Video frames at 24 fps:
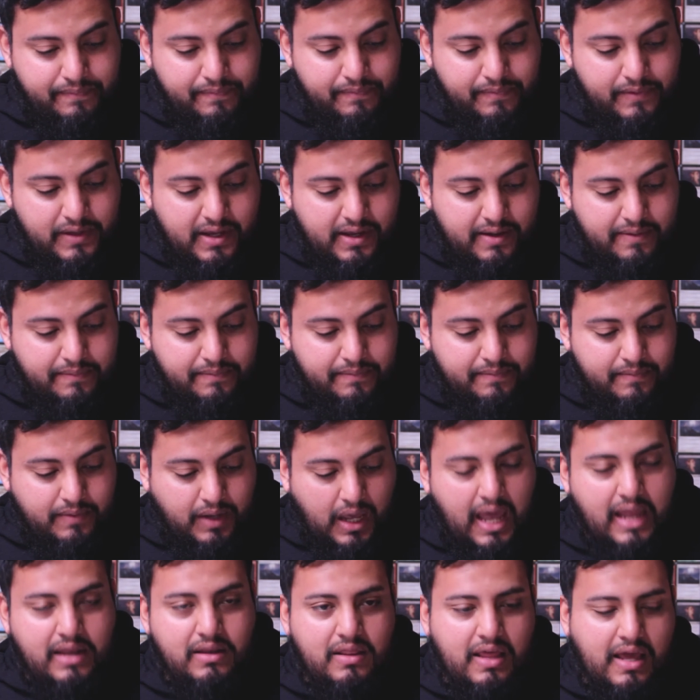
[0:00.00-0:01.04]
yeah.
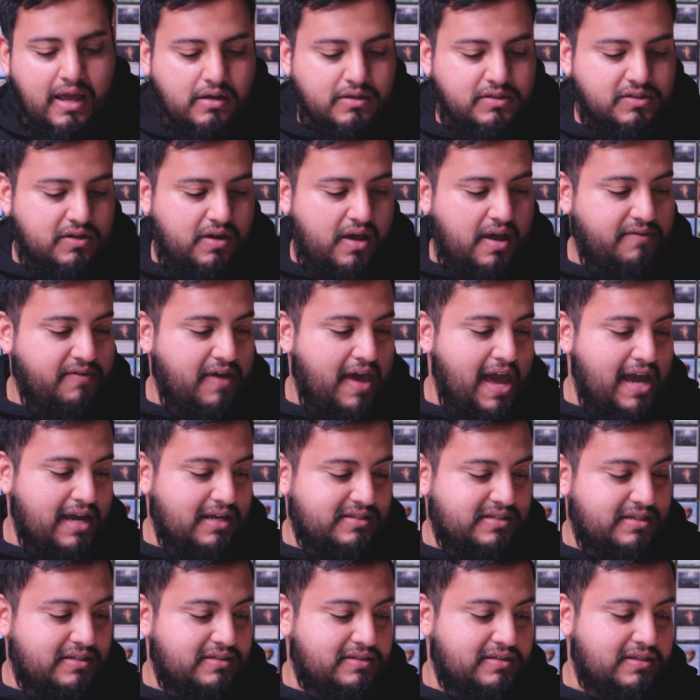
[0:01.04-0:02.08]
And they also have
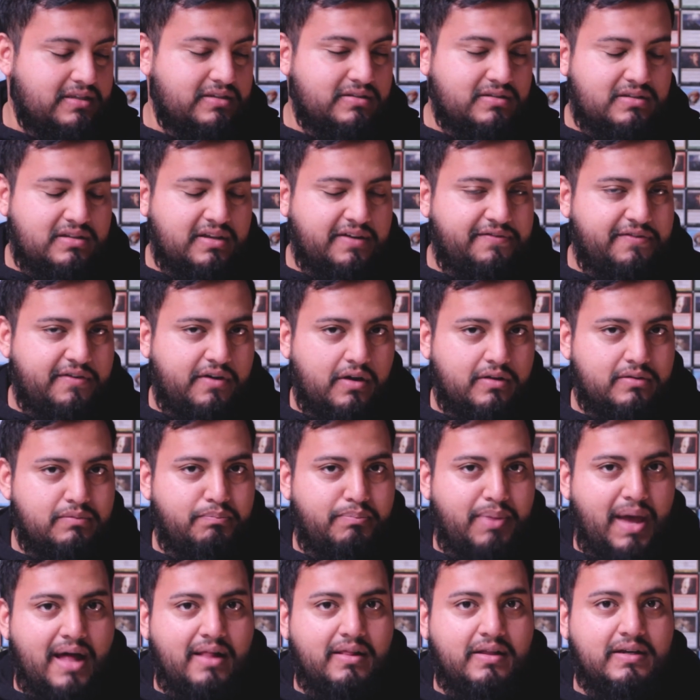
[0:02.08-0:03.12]
access to this stuff called
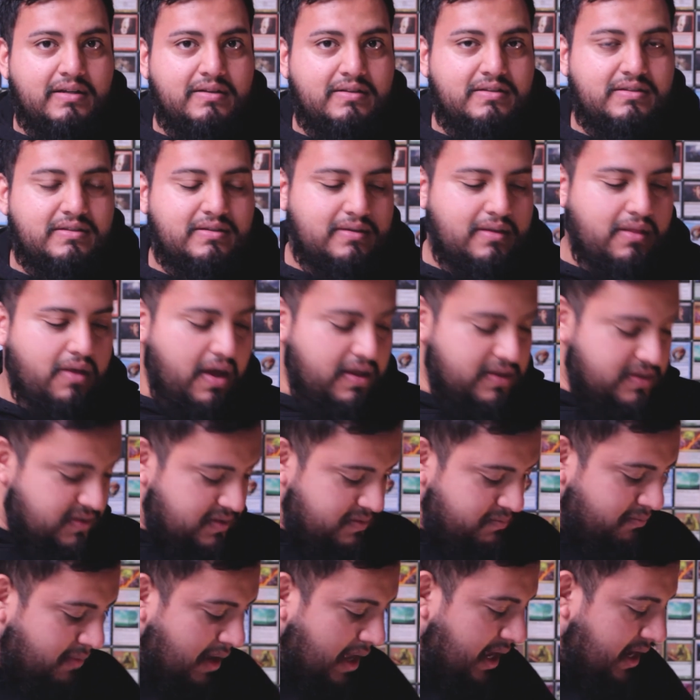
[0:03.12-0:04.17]
Balance that's
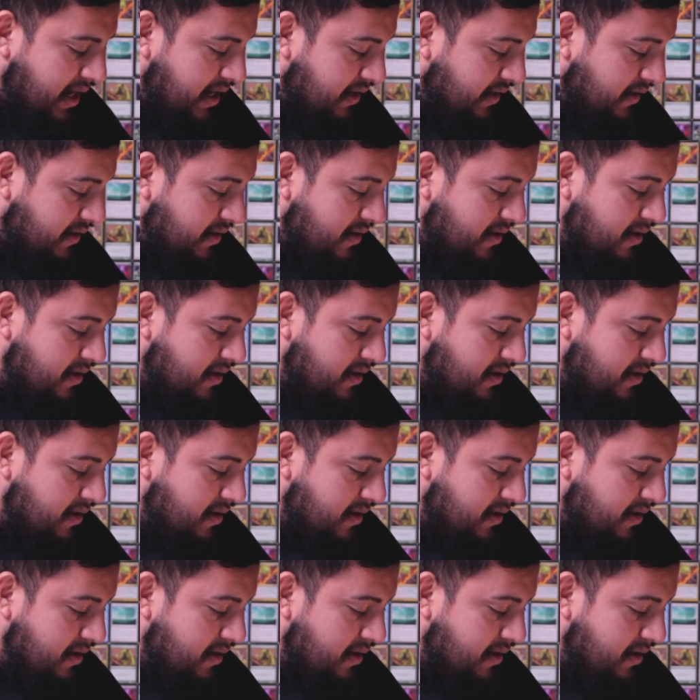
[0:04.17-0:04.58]
made